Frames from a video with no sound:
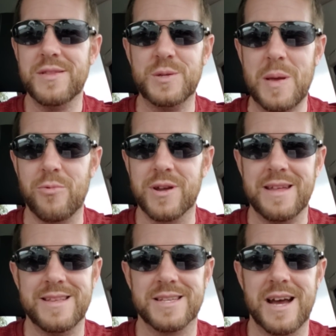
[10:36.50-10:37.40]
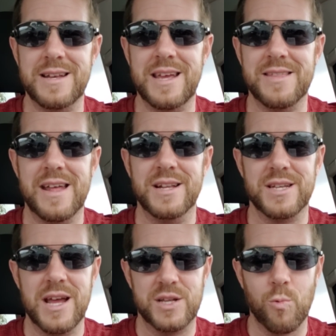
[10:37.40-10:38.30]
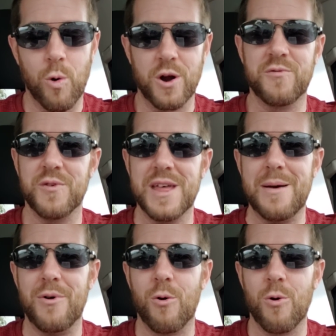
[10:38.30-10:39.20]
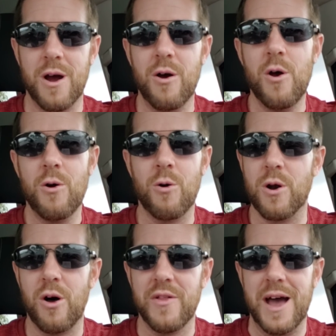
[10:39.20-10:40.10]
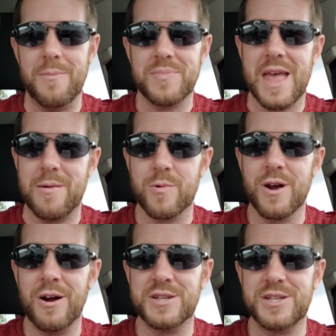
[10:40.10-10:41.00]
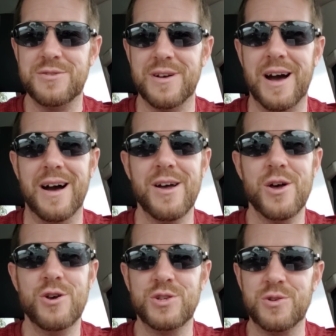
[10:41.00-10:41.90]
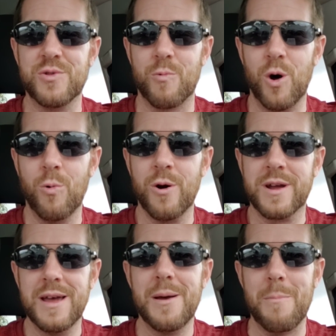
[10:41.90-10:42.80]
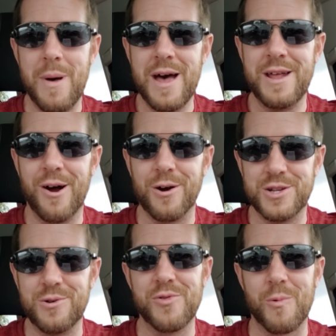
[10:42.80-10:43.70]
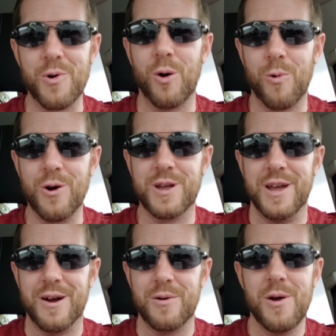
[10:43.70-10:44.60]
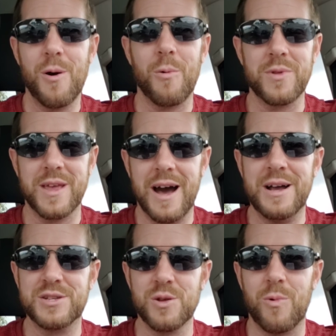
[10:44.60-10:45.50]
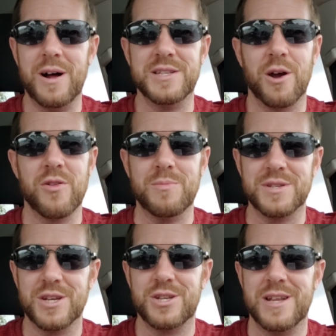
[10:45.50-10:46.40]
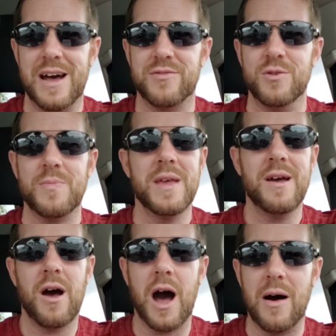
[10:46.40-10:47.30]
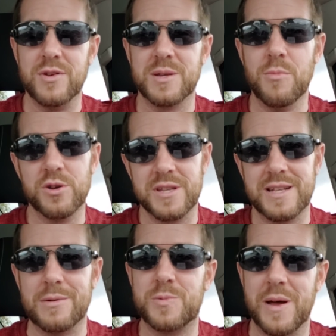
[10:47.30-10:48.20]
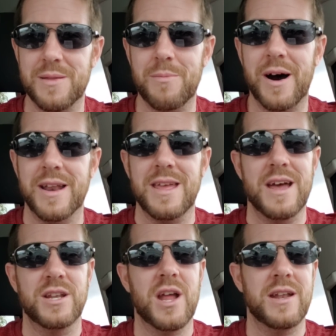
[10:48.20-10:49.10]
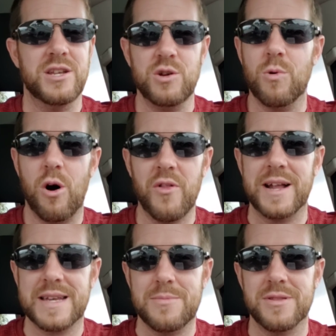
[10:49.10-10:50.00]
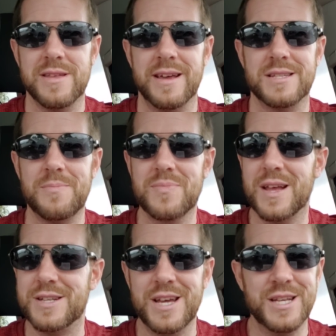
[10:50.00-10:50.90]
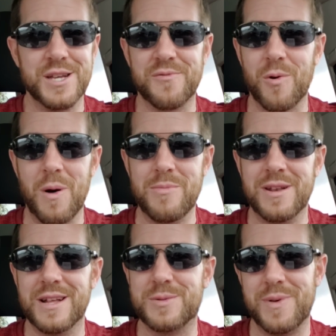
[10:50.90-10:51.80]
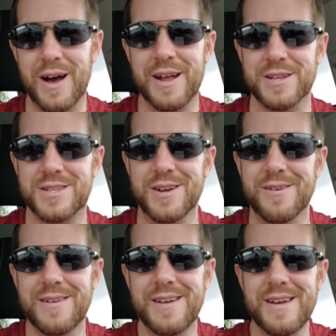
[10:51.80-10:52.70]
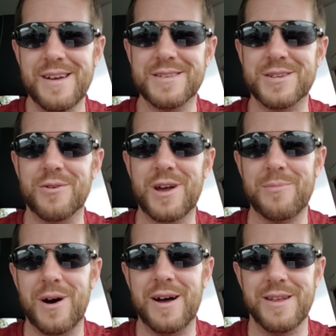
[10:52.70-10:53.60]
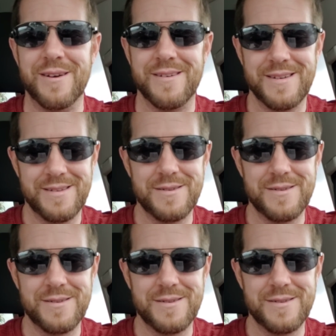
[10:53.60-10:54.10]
these people are getting this idea that it's work for them or and all that. And in regards to who's doing the real work, men are doing the real work here. Guys are the ones that are in the position to have to, obviously, most of the time, spend the money and do all that type of things. It's easier for women, let's be honest here. So come on here.